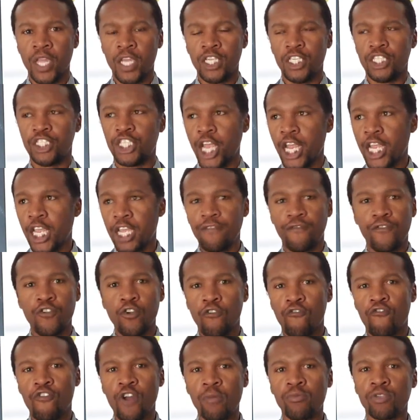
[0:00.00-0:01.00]
check if your
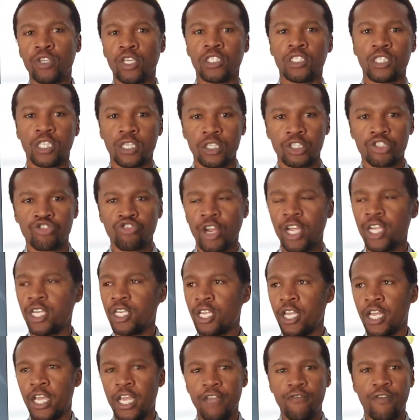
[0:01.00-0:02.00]
frames are still
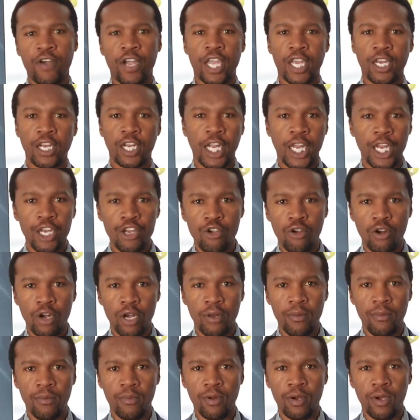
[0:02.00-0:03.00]
straight, if I can clean
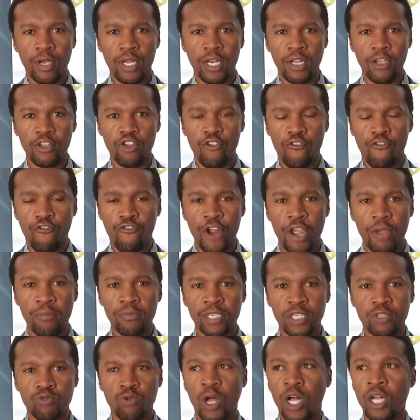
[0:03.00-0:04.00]
your frames
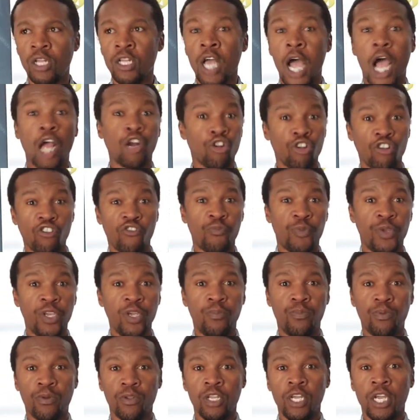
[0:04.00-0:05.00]
as well? A lot of
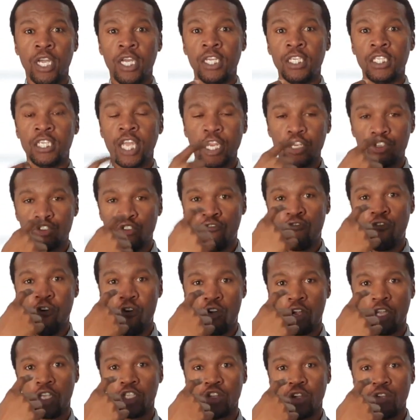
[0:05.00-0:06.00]
people tend to
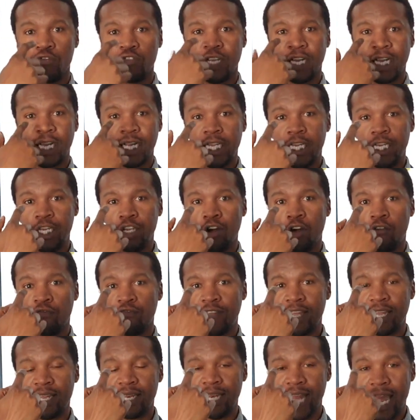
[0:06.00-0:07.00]
focus on the cleaning of
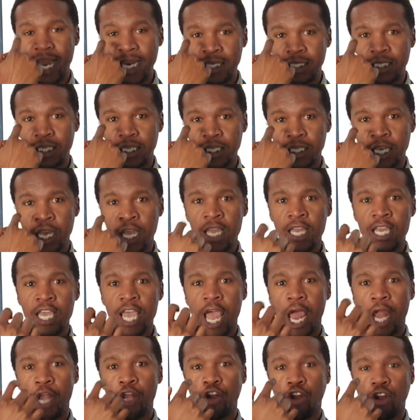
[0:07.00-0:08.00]
their lenses
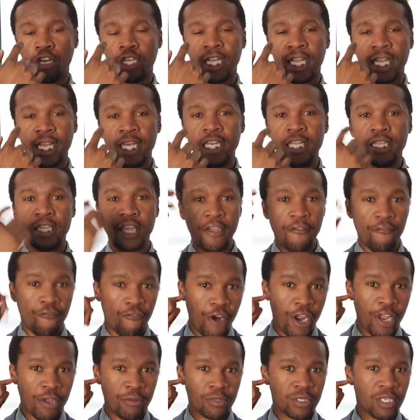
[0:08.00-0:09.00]
and not cleaning their
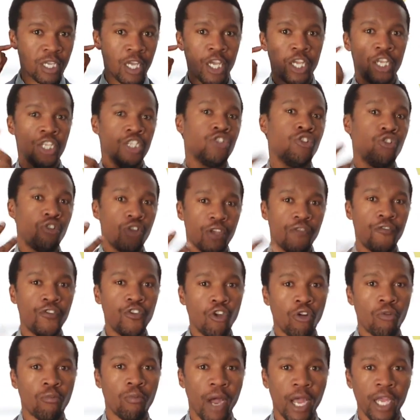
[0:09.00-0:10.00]
frames. So if you
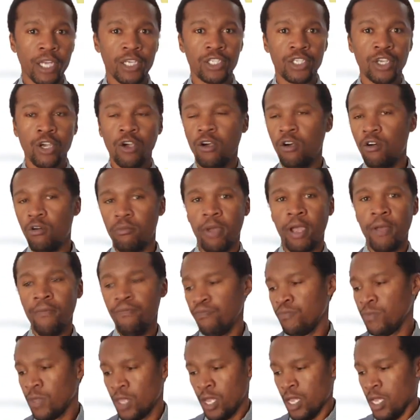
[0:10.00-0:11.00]
don't mind, sir or
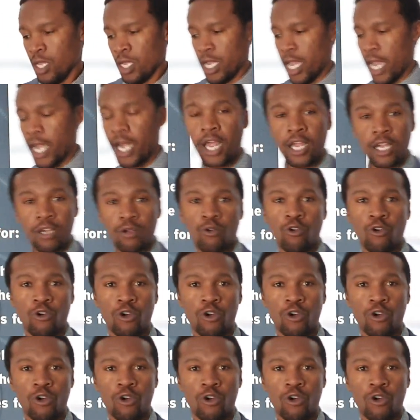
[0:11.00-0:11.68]
ma'am, can I